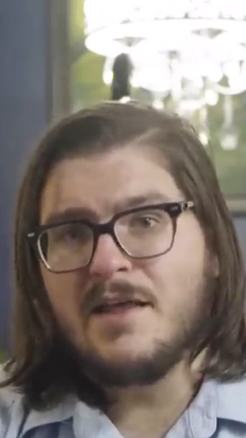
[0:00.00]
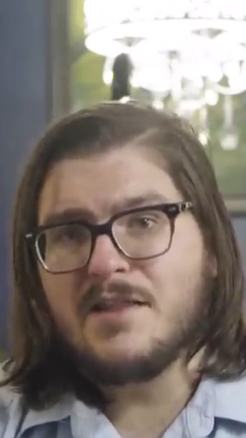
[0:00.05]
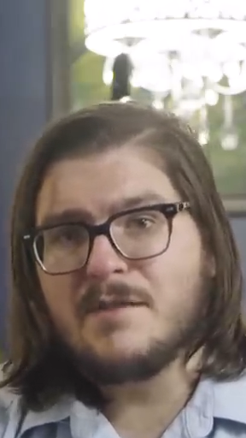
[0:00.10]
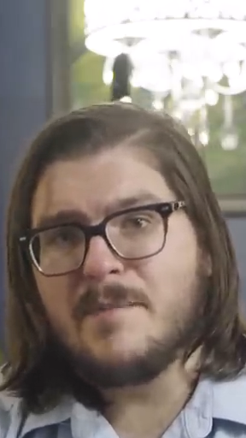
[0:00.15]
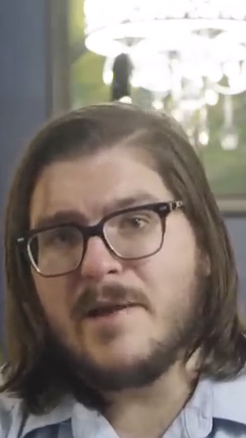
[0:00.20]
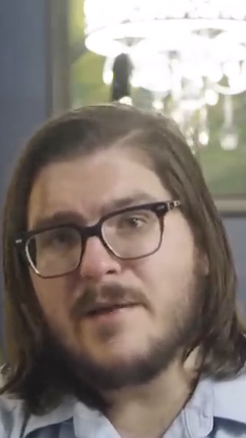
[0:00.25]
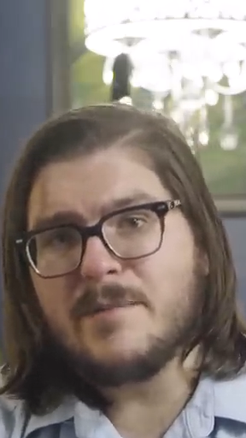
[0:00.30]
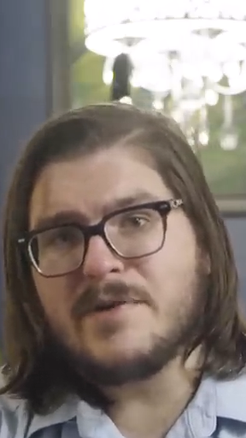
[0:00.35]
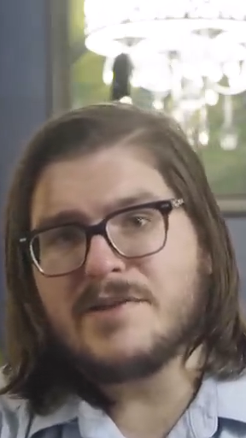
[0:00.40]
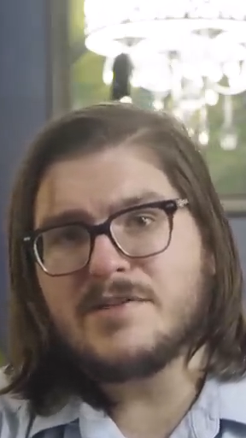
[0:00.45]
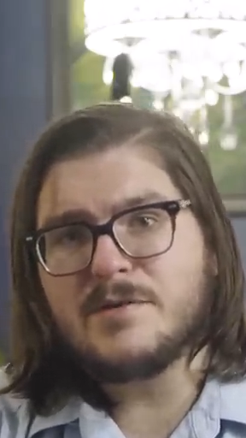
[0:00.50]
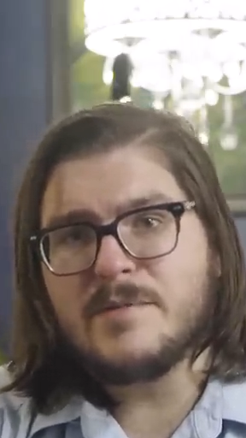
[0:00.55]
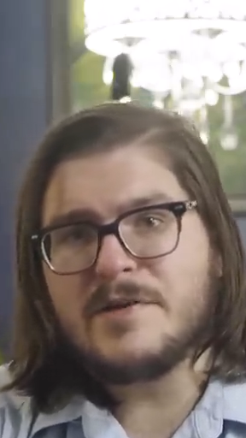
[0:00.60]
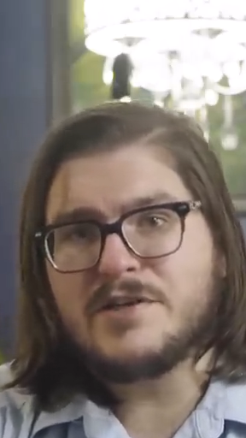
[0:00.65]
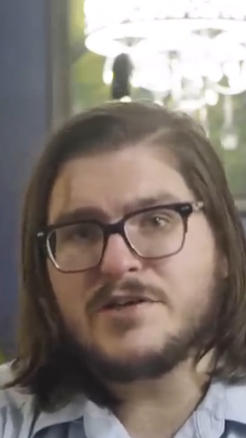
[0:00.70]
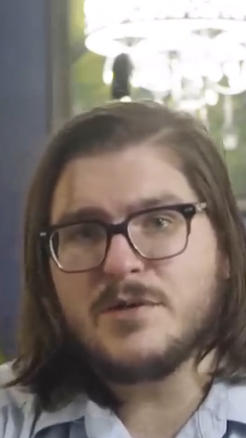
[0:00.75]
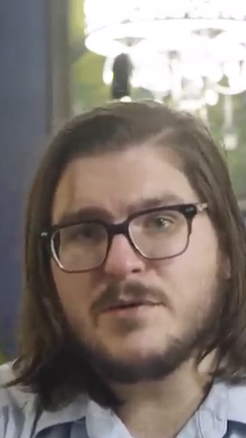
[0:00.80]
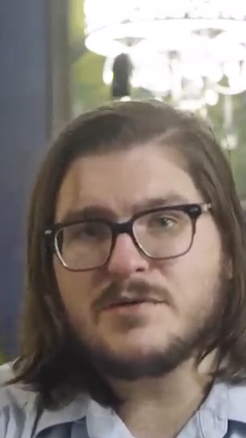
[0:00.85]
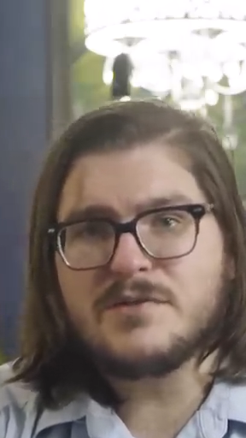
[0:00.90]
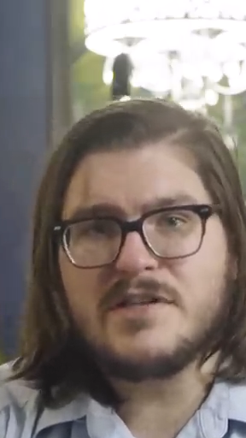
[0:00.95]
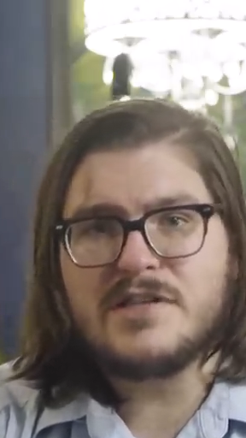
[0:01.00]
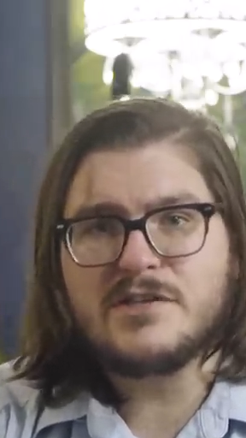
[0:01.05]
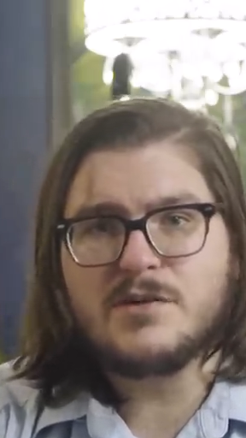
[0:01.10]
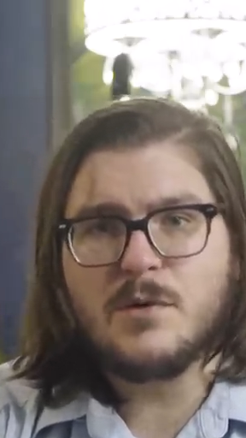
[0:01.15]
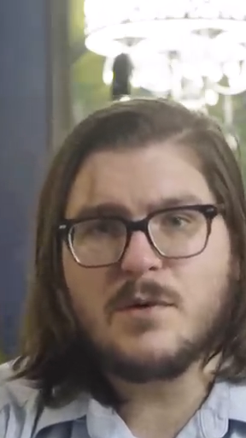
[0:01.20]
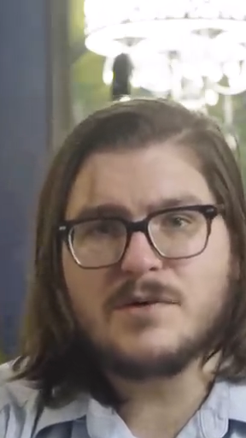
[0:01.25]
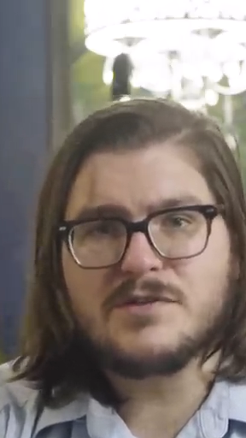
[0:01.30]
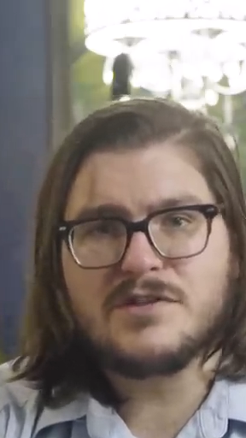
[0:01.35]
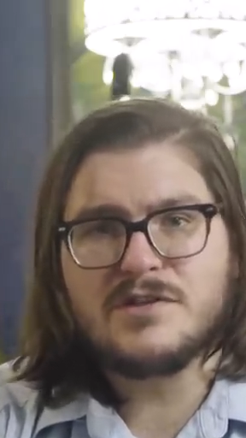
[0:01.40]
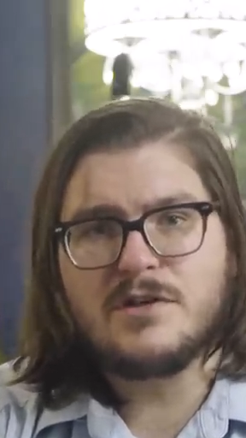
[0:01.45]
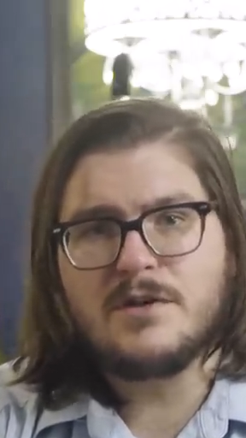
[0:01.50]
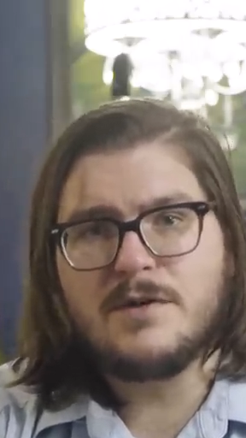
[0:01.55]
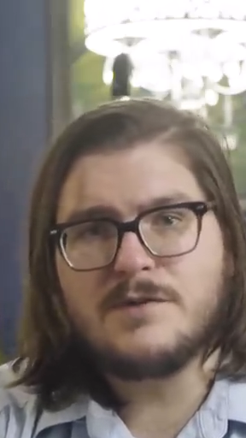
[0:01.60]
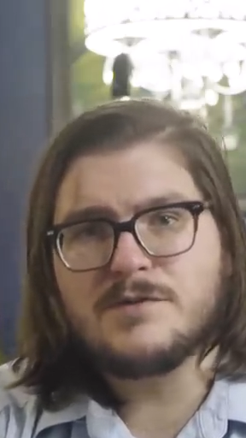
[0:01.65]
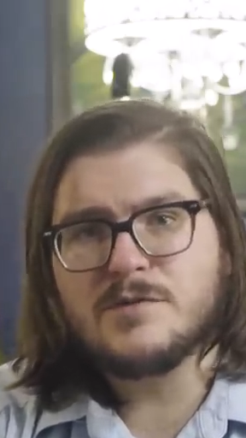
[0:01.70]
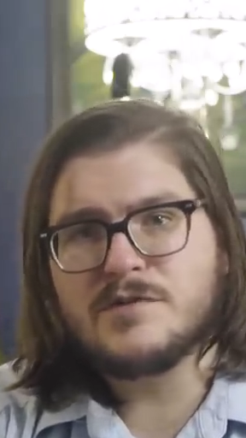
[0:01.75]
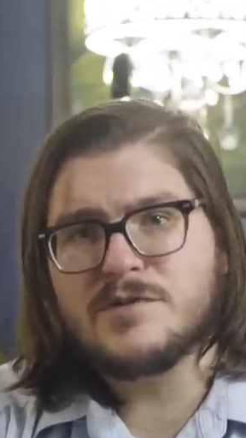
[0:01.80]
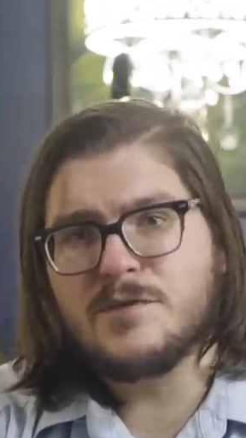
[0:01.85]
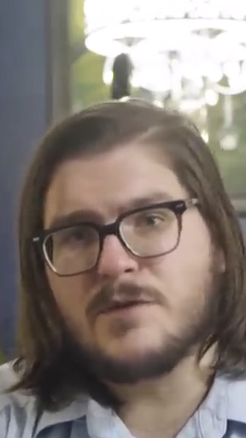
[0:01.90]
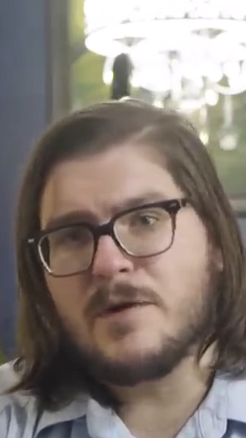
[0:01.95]
the main reason we chose these horns and
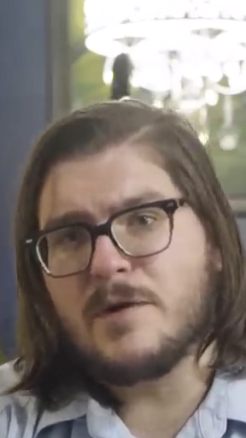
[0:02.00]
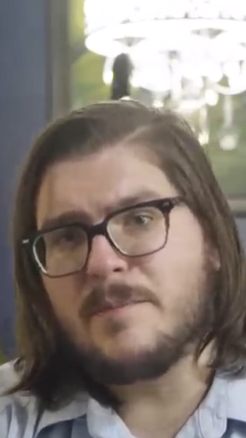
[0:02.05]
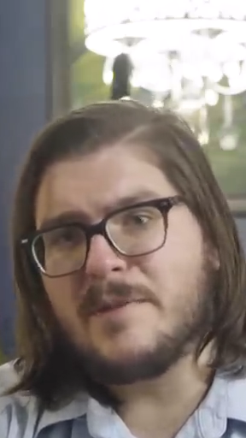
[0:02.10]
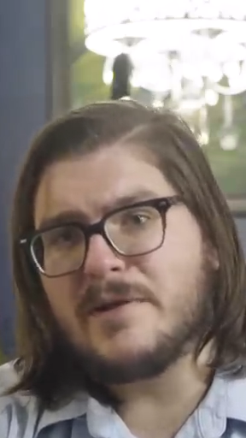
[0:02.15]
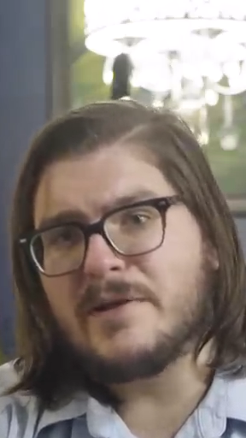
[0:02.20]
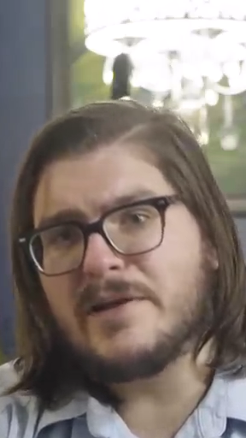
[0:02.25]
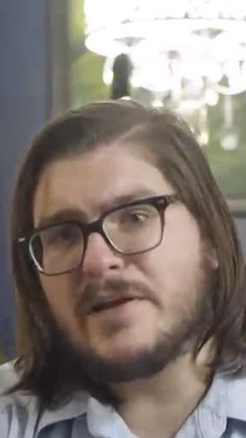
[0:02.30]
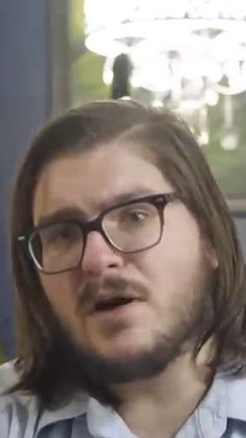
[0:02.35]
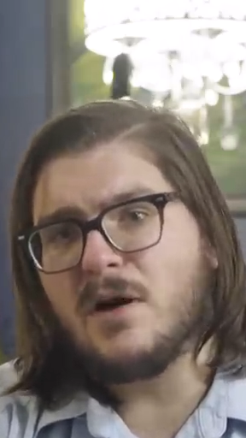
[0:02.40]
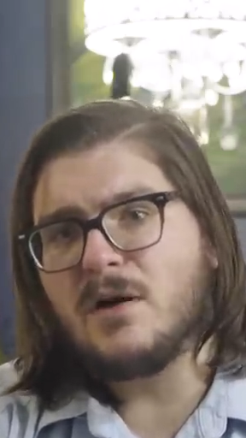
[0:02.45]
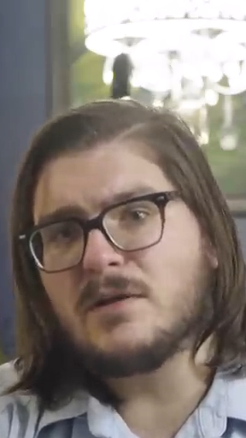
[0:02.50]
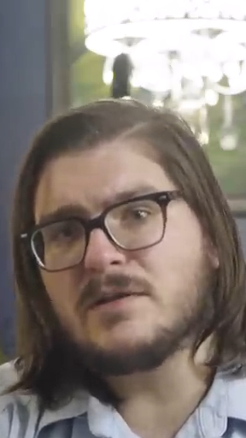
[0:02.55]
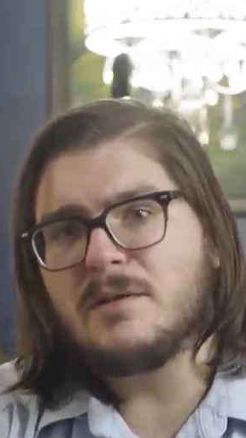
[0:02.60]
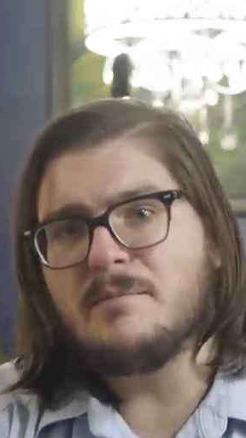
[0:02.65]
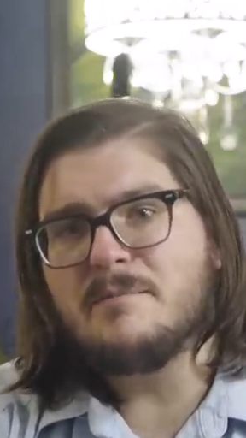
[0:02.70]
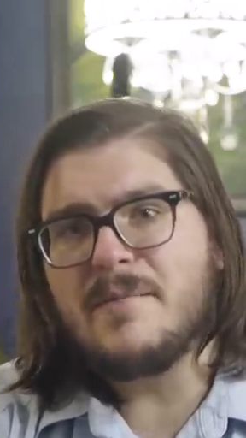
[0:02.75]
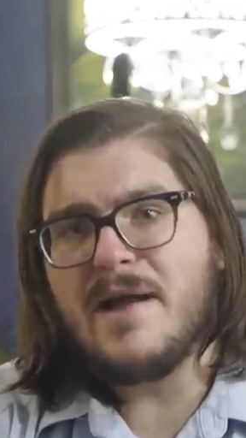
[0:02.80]
hooves was for an ability called